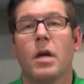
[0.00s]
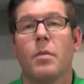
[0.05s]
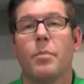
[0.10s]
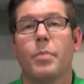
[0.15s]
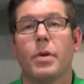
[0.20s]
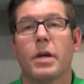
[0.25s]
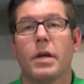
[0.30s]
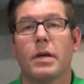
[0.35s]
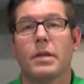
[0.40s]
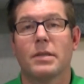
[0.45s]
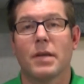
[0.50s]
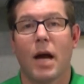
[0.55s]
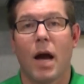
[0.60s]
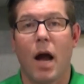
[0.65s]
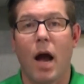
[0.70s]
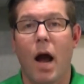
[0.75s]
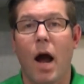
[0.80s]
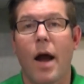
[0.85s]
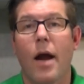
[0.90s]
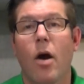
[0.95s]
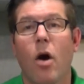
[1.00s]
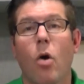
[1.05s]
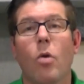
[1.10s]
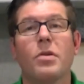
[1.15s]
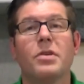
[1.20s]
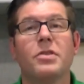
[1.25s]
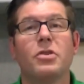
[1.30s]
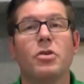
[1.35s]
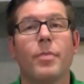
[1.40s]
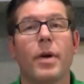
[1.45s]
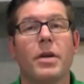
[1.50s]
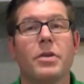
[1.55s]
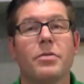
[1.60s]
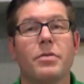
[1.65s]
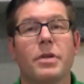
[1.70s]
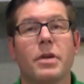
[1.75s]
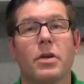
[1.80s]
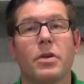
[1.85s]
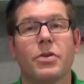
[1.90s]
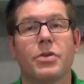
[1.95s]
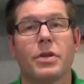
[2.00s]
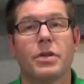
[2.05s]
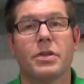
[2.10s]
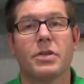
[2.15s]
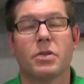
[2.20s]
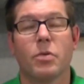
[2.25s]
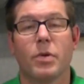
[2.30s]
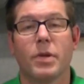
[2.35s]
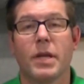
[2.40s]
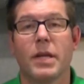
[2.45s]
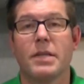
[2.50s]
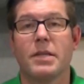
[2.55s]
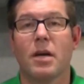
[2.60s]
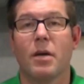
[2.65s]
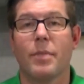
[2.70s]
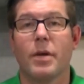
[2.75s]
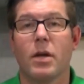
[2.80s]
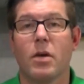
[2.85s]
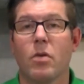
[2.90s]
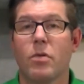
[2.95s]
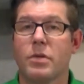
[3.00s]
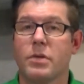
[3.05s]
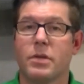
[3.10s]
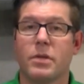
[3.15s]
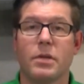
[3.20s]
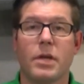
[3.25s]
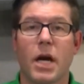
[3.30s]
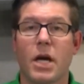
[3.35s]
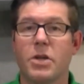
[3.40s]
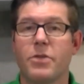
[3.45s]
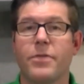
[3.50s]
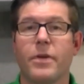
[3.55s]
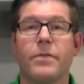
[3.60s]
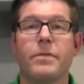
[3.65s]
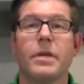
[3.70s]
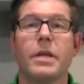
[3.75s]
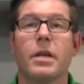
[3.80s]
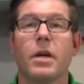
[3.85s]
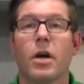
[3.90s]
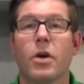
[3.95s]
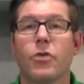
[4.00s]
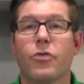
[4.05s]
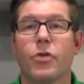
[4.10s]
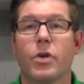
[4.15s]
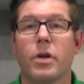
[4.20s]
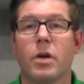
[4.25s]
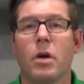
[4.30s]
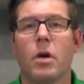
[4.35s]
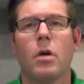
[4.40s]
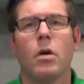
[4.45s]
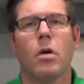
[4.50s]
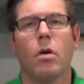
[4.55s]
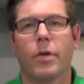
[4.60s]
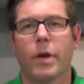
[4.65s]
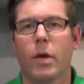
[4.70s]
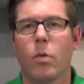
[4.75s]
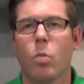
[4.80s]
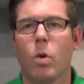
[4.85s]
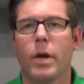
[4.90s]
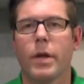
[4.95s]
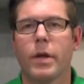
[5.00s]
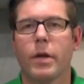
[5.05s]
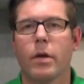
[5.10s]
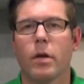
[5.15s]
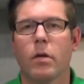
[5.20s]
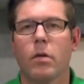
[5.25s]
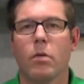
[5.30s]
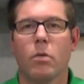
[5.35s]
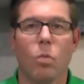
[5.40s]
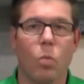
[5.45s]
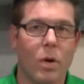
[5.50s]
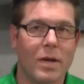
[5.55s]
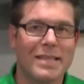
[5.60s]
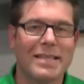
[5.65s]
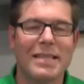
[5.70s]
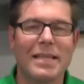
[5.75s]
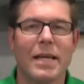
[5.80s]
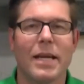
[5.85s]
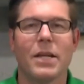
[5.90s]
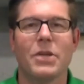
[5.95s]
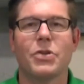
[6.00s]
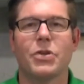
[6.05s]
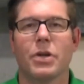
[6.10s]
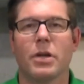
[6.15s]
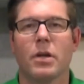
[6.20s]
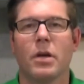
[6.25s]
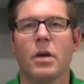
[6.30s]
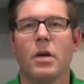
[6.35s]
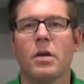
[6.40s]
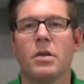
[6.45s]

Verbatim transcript: because I always do my due diligence, so when they tell me, oh, it's a Dodge fifteen hundred, okay, what year? What's the engine?